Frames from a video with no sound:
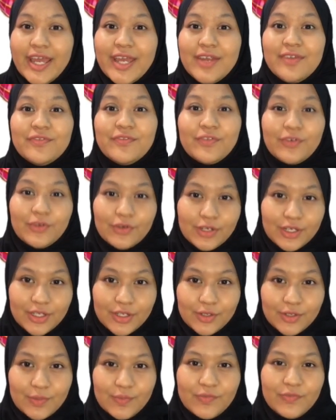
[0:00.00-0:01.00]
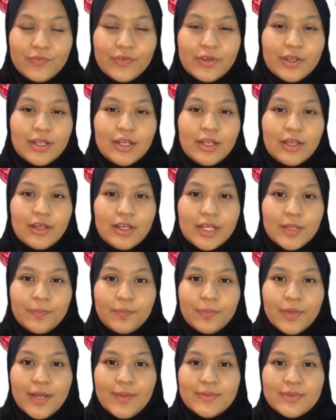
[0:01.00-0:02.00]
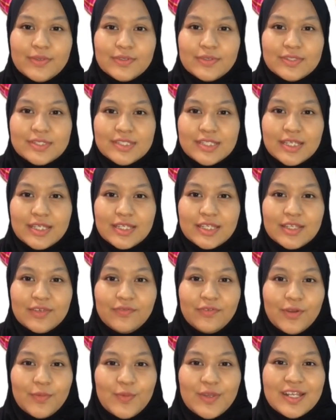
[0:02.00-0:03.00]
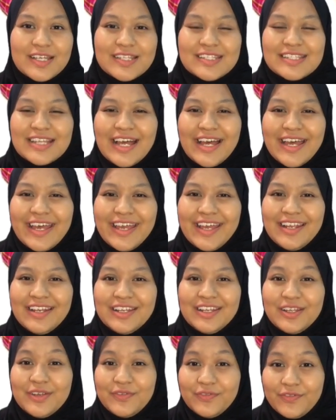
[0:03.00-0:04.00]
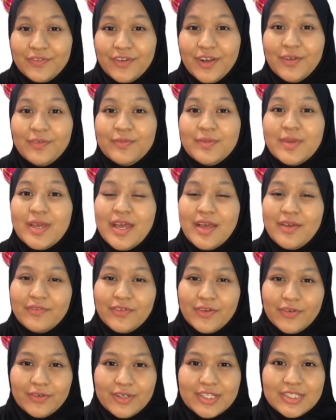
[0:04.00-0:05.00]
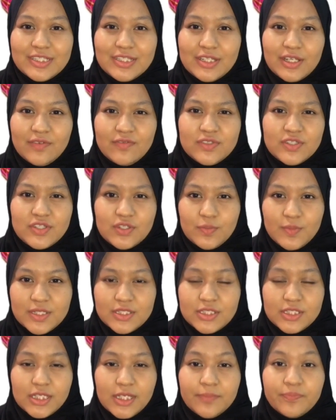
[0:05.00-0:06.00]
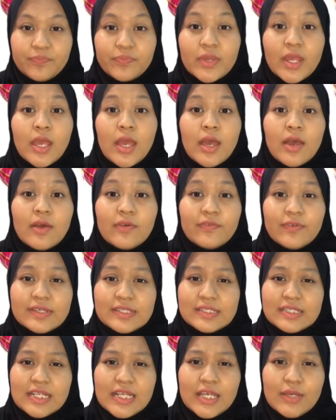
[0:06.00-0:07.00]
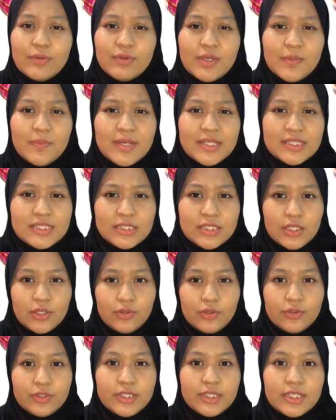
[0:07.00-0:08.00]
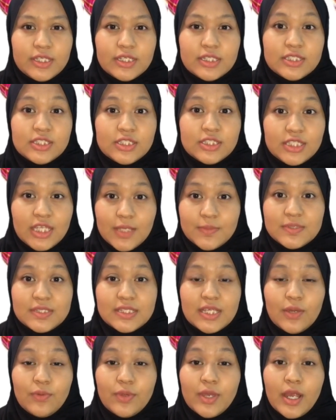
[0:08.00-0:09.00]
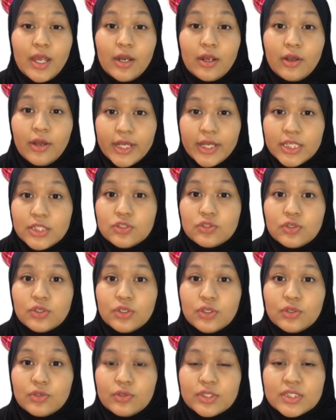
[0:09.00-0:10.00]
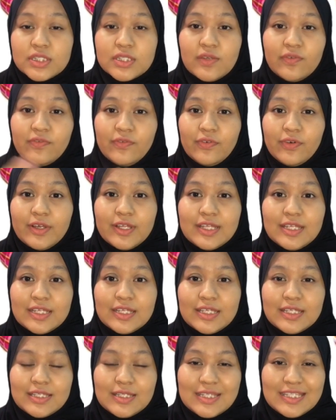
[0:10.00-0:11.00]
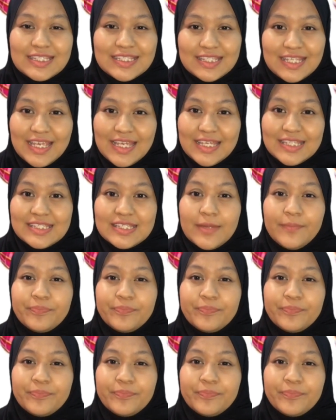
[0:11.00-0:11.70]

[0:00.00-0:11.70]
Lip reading: and volume for a lollipop using the formulas I had learned from Foundation of Geometry. Firstly, we must know the shapes that we are going to use for this case.